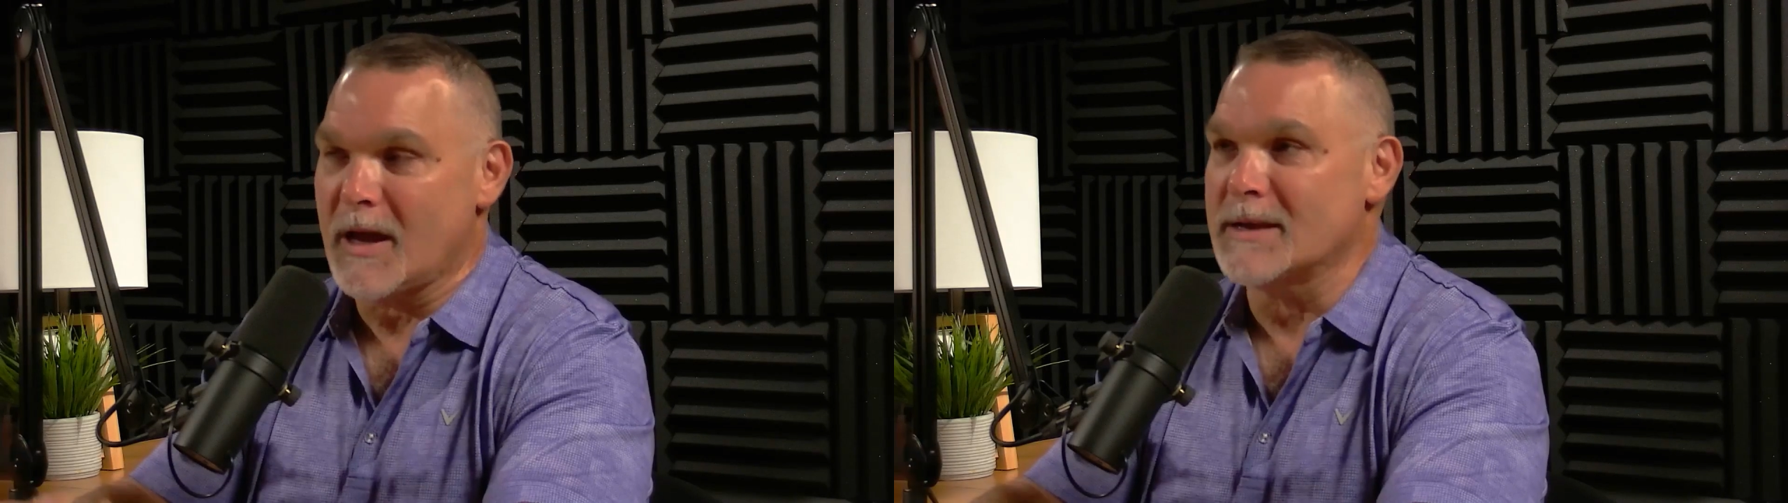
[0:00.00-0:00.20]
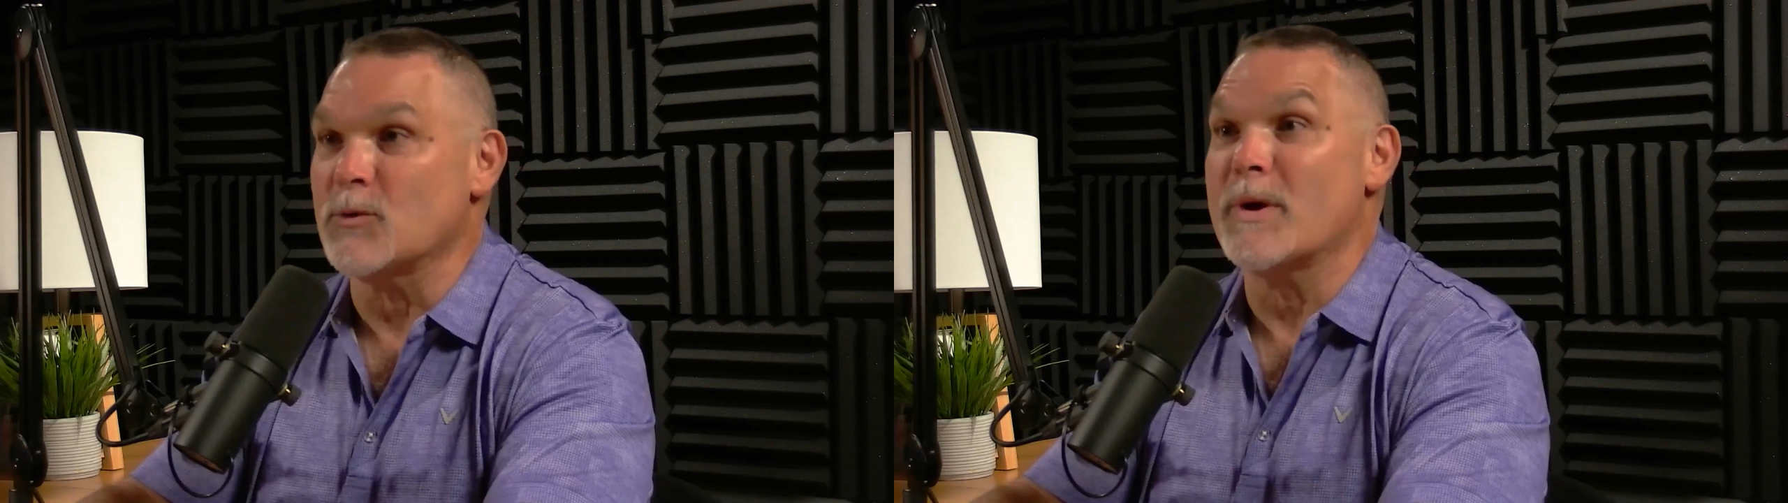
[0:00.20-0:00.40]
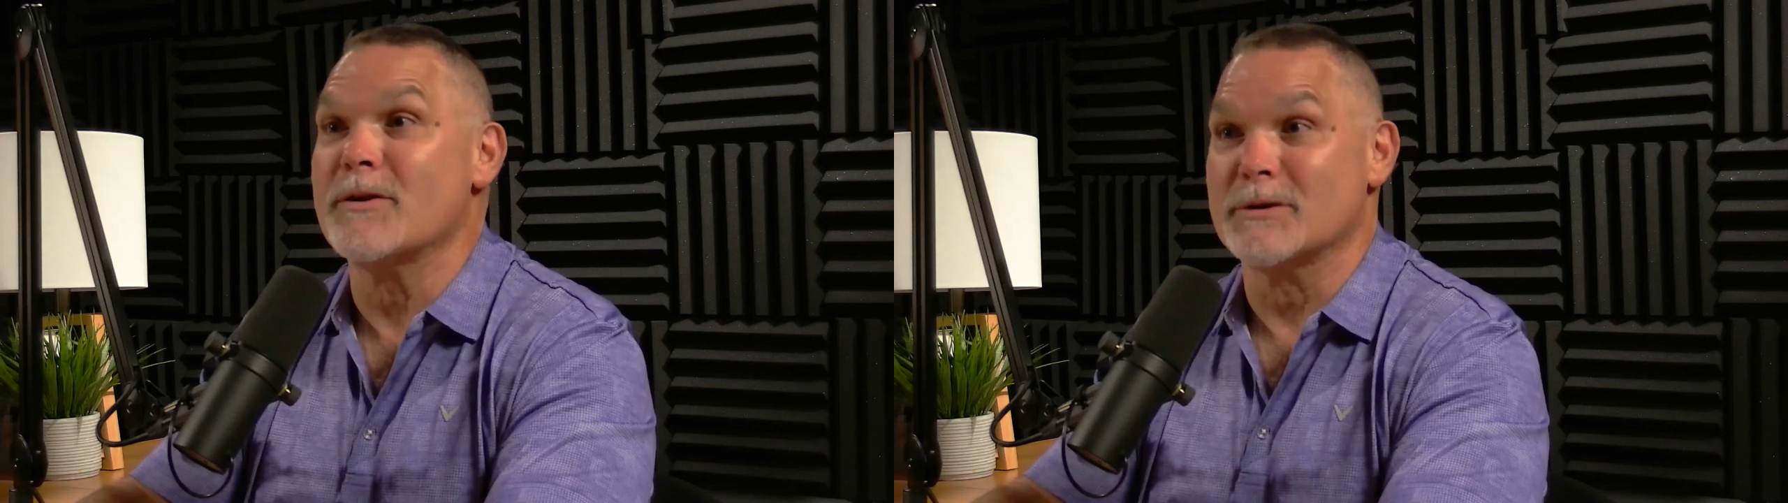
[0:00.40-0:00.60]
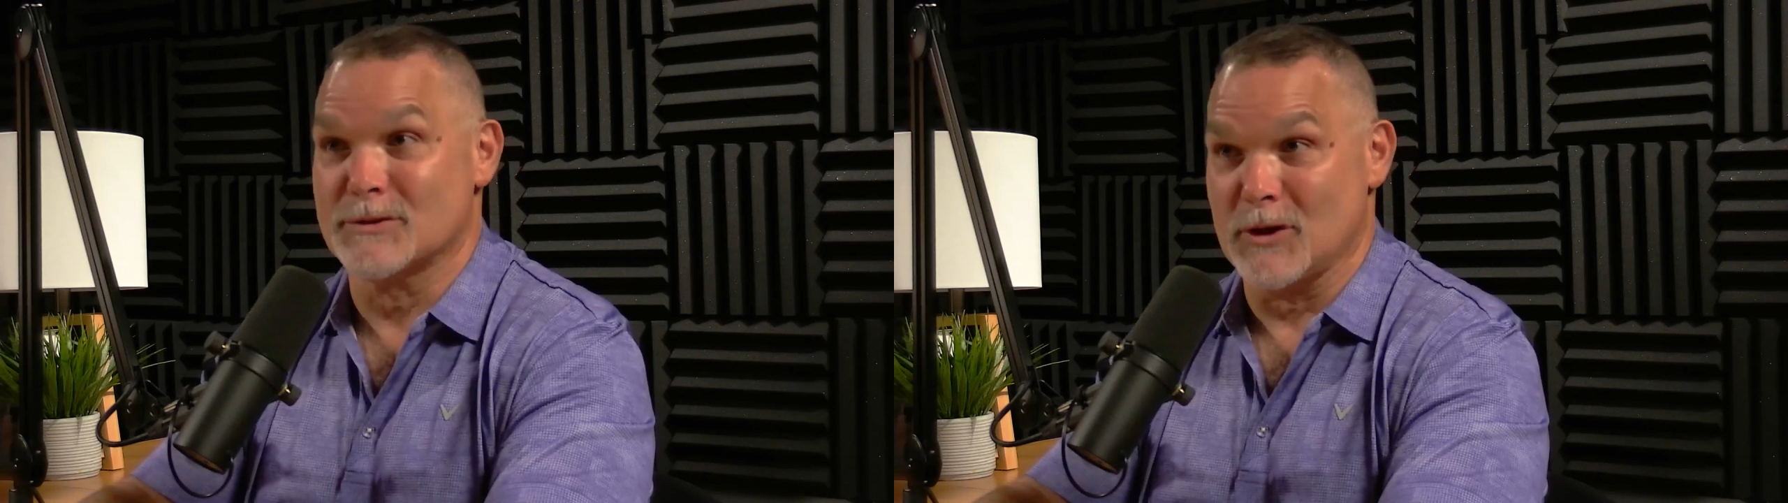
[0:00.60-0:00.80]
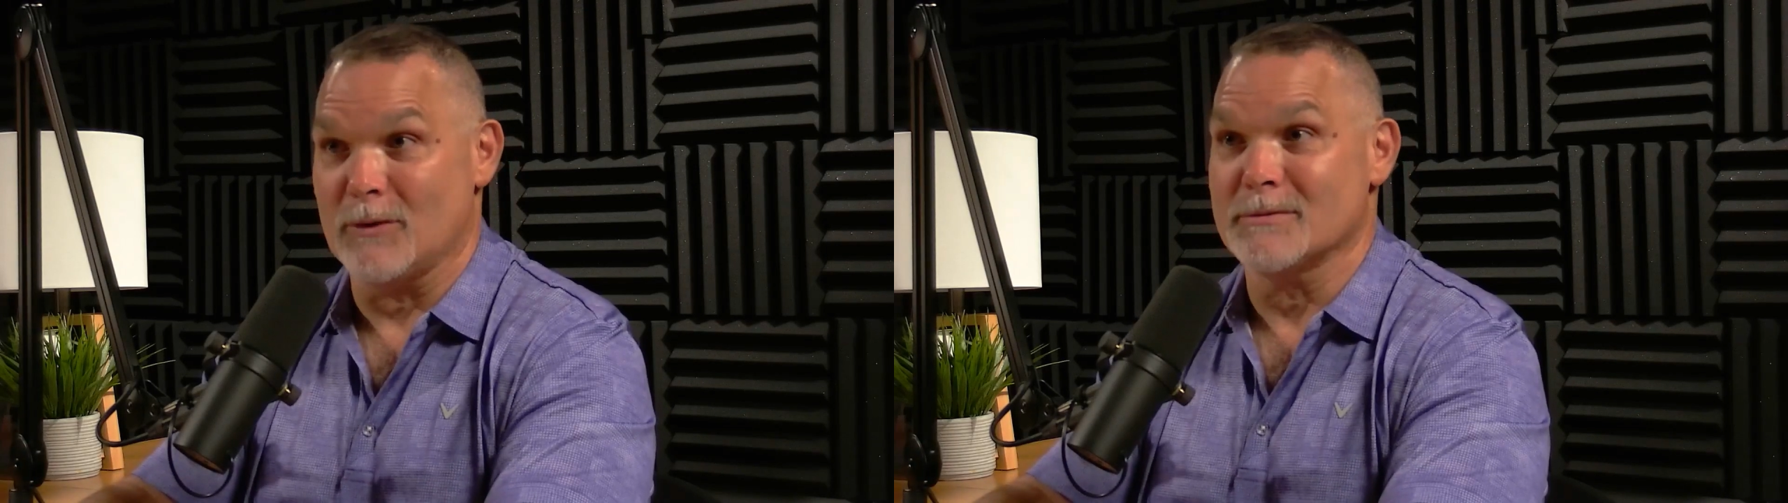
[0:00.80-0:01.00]
window
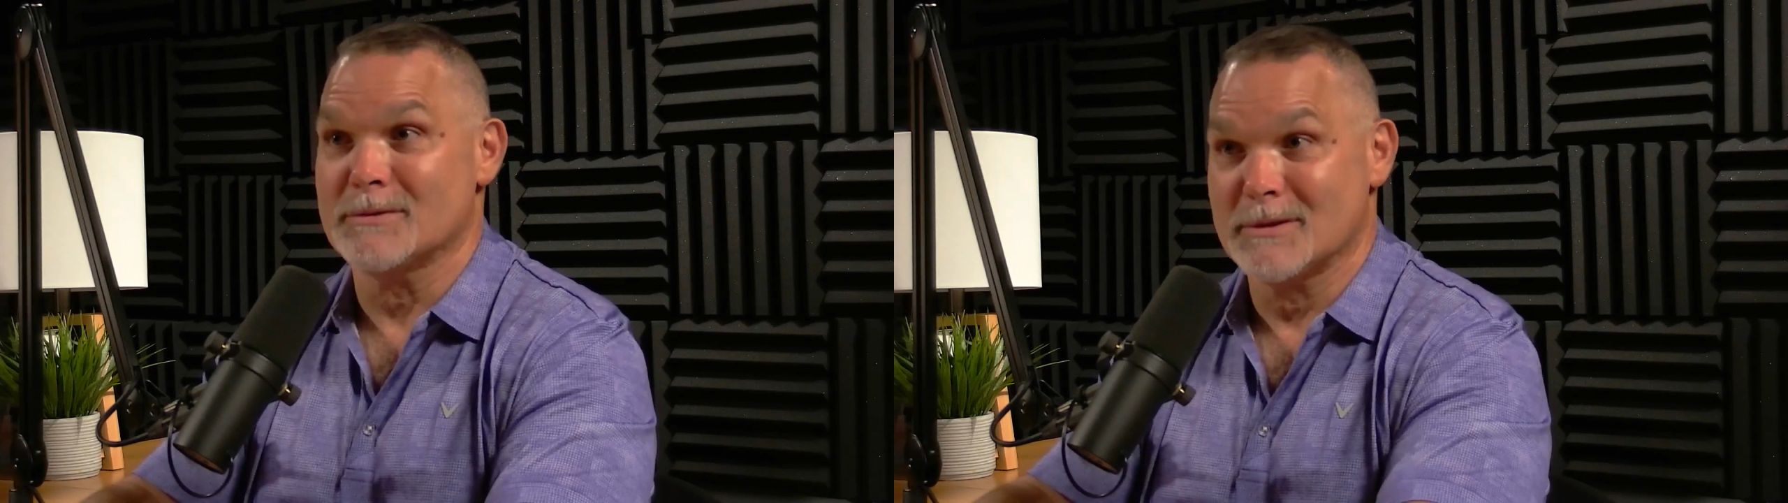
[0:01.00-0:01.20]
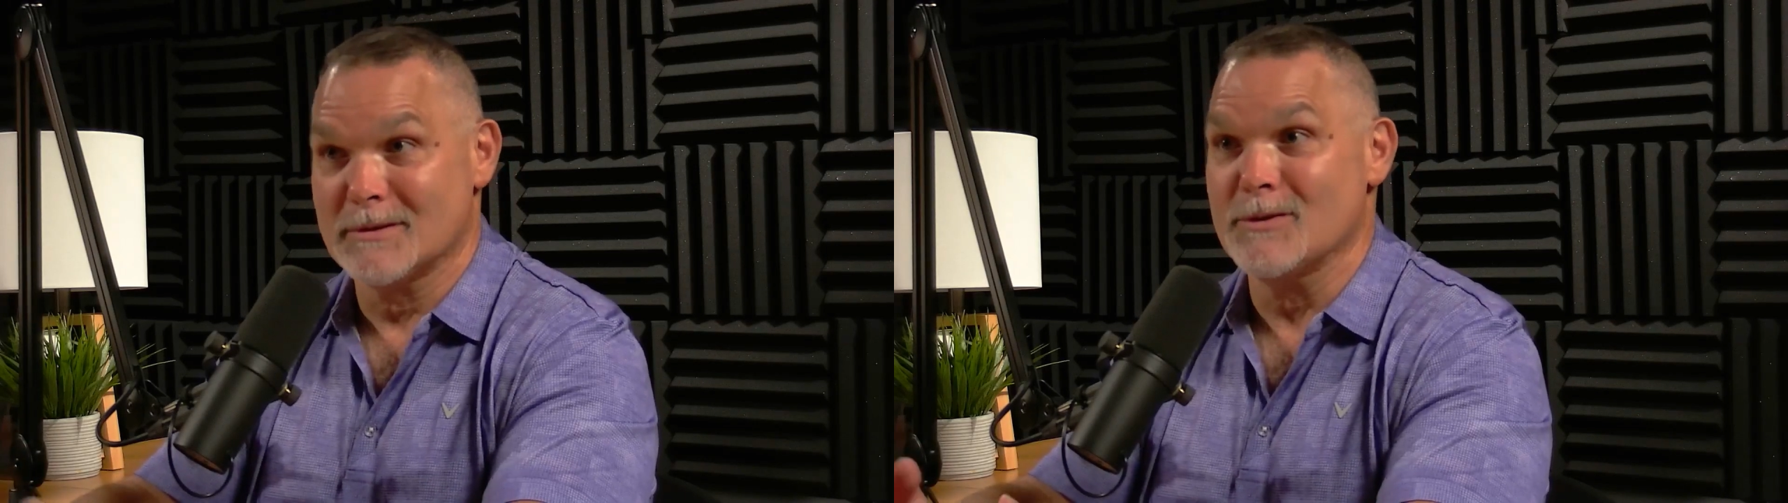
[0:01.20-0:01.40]
consultant